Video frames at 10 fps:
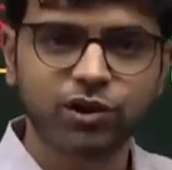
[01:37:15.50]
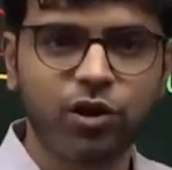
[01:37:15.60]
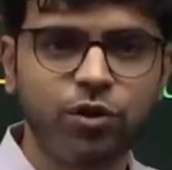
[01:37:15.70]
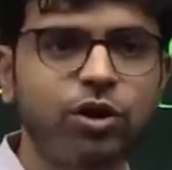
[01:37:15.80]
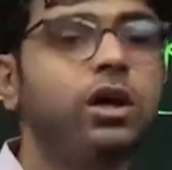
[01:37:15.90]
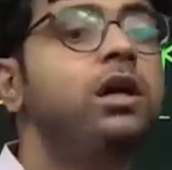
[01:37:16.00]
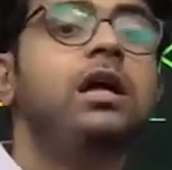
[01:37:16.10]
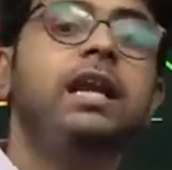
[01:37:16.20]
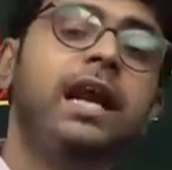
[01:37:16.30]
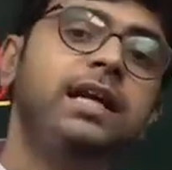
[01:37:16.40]
no?
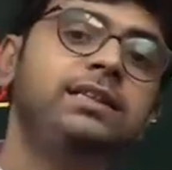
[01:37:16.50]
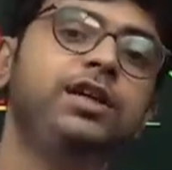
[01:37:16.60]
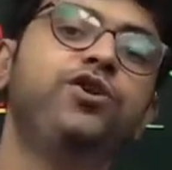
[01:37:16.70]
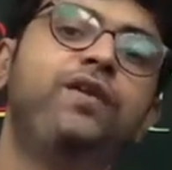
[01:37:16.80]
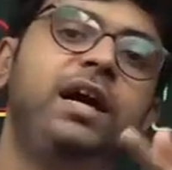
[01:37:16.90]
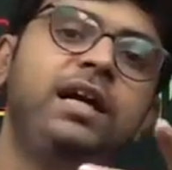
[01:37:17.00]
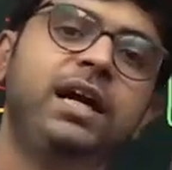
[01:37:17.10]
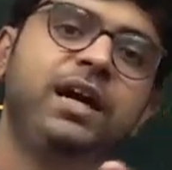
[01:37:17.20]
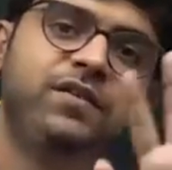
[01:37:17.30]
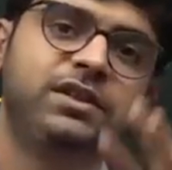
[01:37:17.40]
Let's say you find a
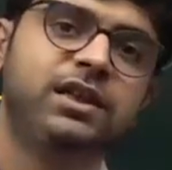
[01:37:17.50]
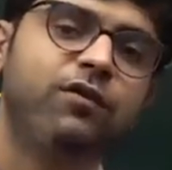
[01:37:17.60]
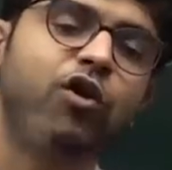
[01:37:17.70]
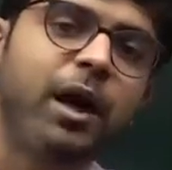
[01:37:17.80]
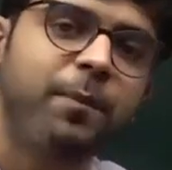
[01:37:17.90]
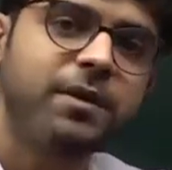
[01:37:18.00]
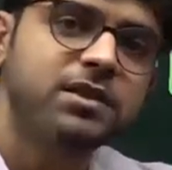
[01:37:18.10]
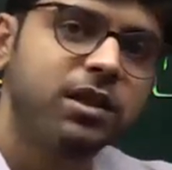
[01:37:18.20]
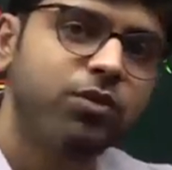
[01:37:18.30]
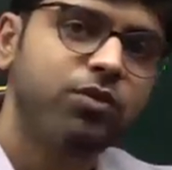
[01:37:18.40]
deficit. What happens
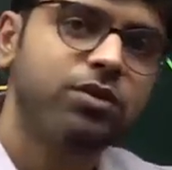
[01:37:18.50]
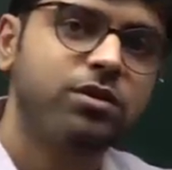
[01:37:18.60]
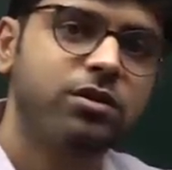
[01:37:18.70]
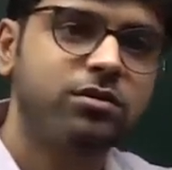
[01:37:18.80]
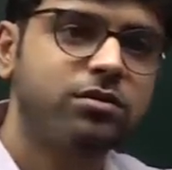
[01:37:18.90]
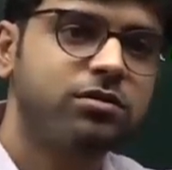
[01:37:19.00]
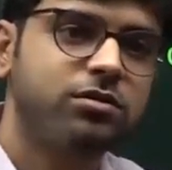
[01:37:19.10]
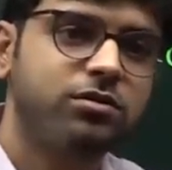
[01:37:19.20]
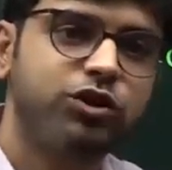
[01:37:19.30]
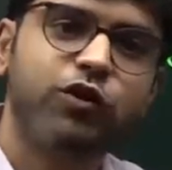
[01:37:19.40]
now?
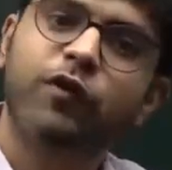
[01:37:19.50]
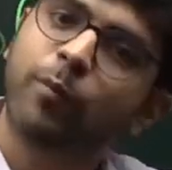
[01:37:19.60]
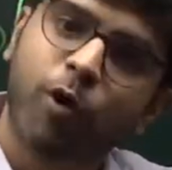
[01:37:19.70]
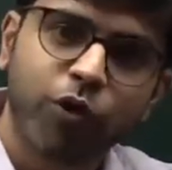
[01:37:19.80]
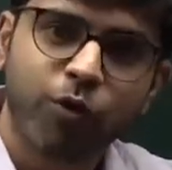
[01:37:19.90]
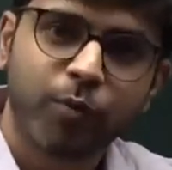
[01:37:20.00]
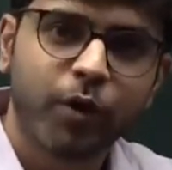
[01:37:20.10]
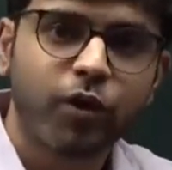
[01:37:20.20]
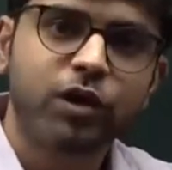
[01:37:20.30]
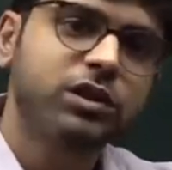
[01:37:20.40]
You will borrow, because